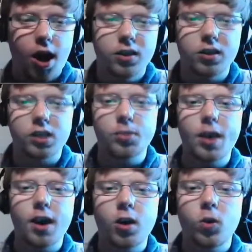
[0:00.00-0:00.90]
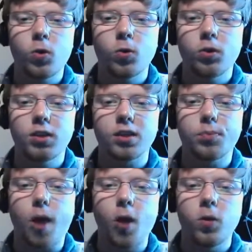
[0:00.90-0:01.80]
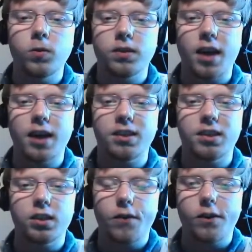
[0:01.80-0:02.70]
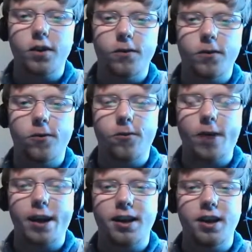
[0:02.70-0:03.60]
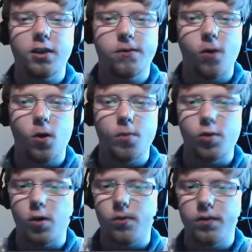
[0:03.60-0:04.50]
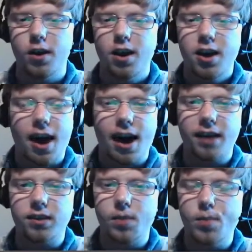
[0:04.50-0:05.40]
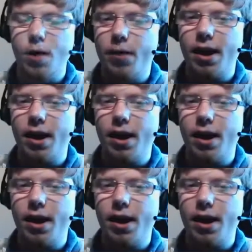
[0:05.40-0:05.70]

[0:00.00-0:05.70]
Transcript: Smeargle does pose a significant threat in the form of it has a myriad of